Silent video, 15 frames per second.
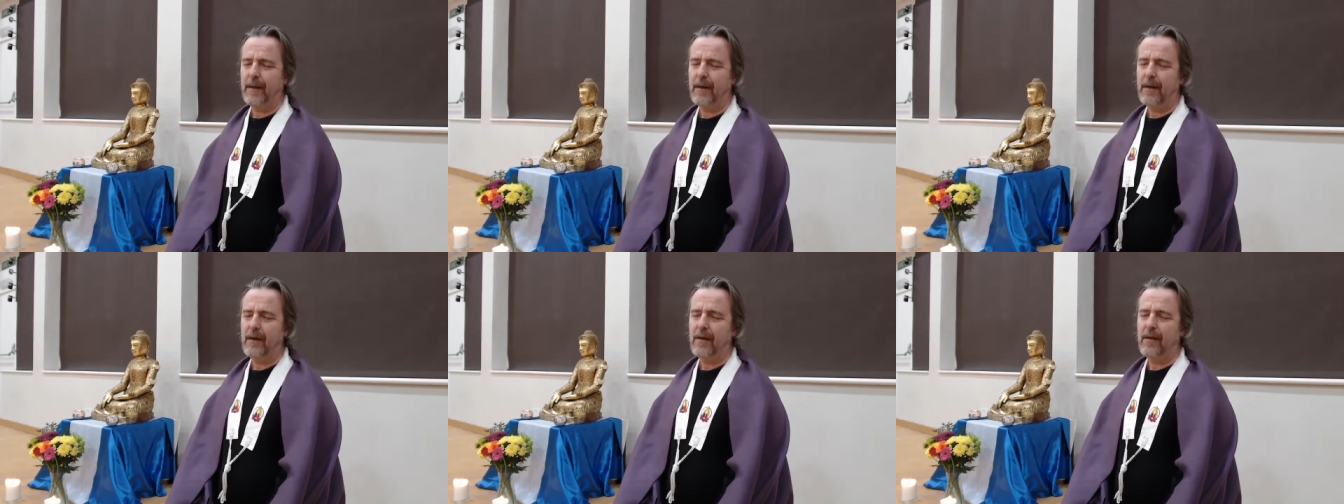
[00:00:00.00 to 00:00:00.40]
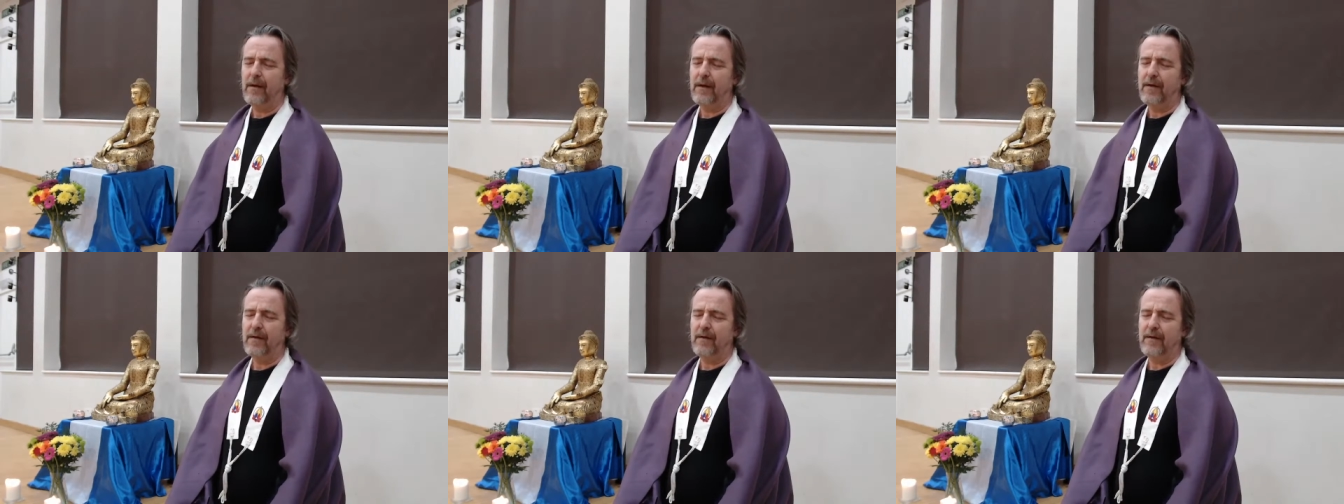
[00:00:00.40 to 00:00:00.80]

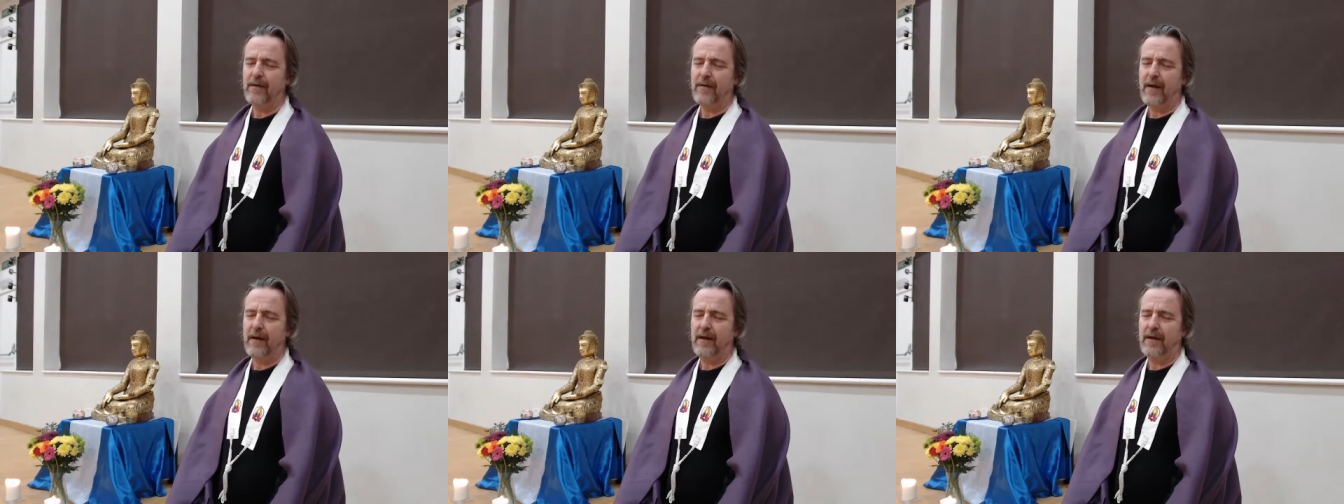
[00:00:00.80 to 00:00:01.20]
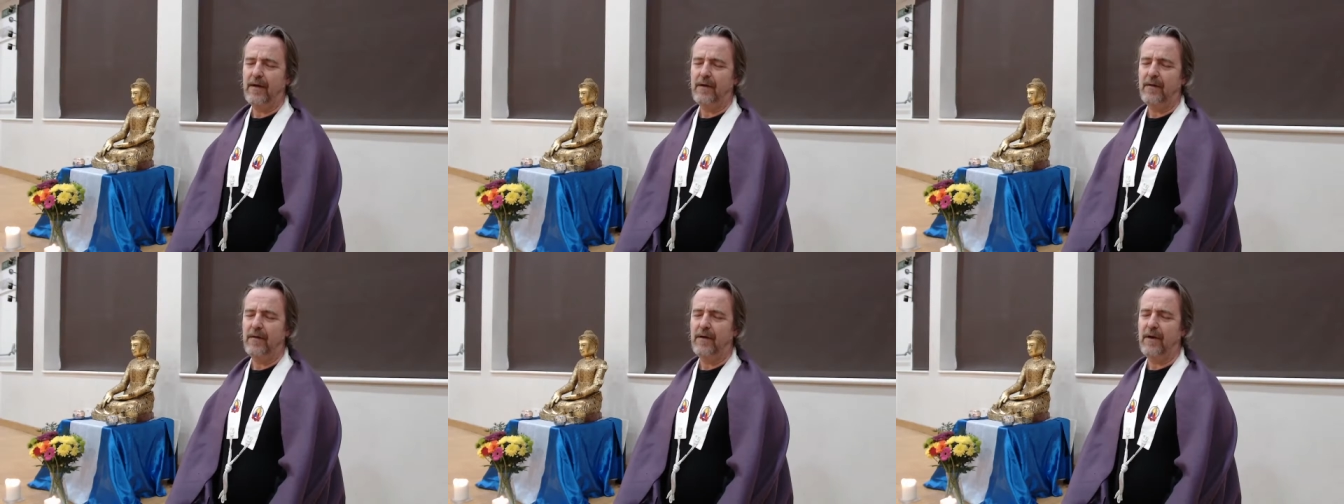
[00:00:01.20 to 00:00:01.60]
Looking to stay
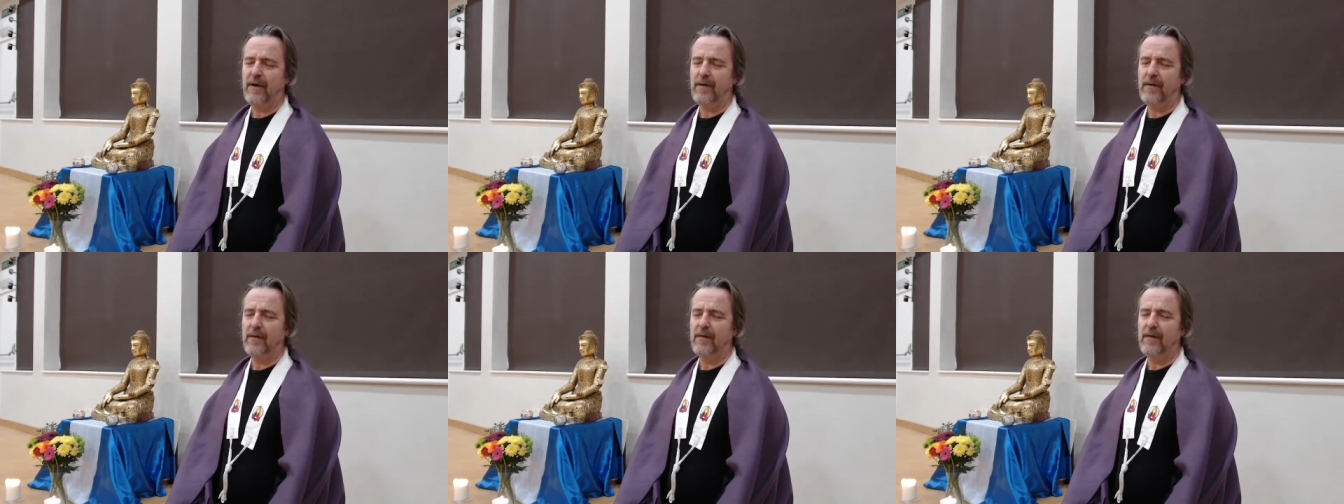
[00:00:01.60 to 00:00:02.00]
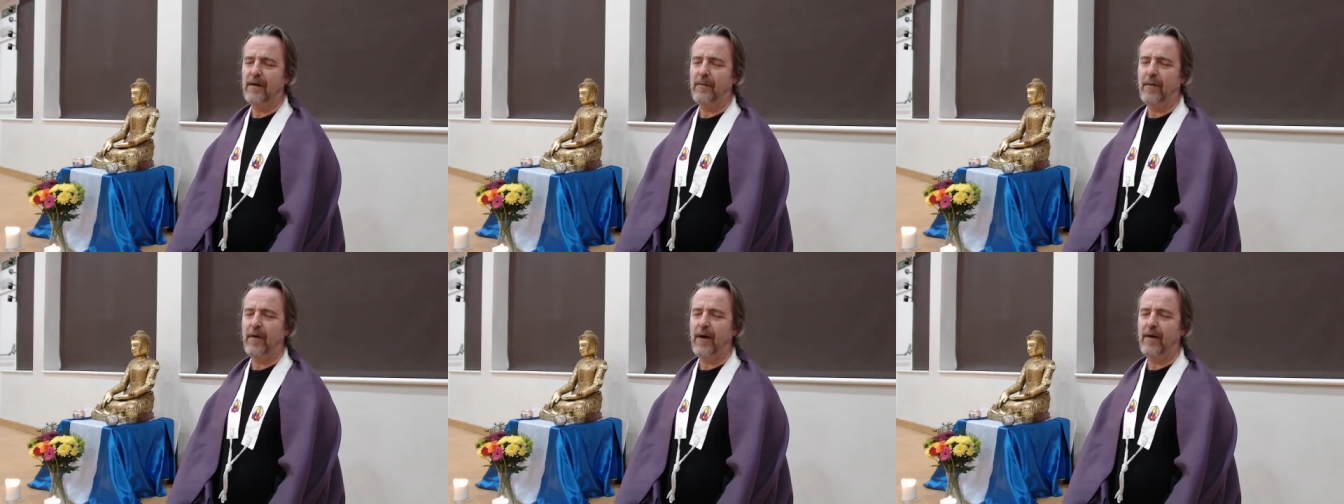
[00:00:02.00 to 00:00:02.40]
continuously
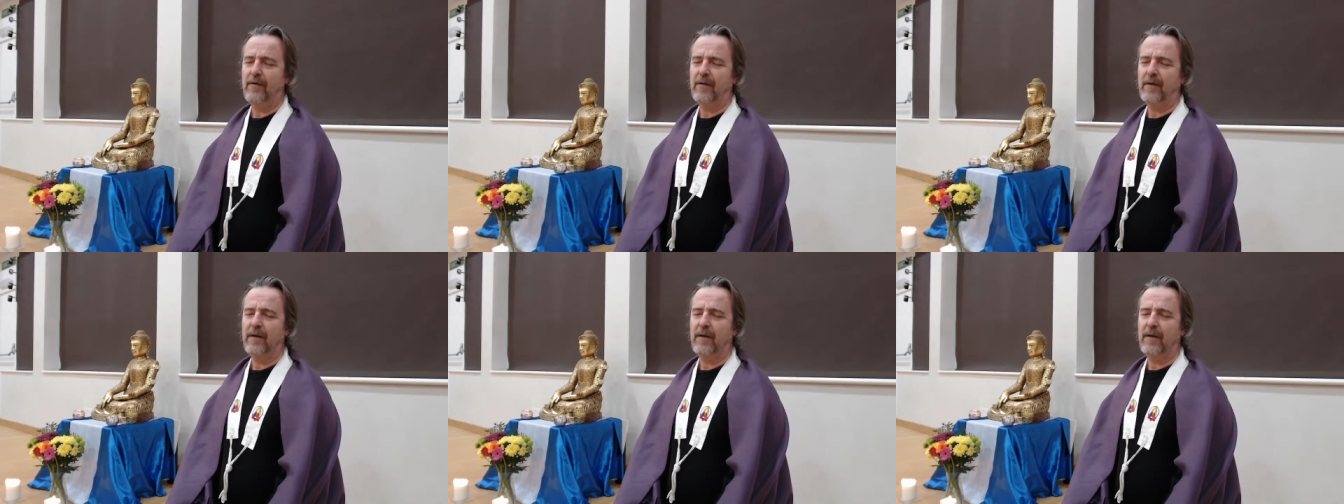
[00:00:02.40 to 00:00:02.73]
present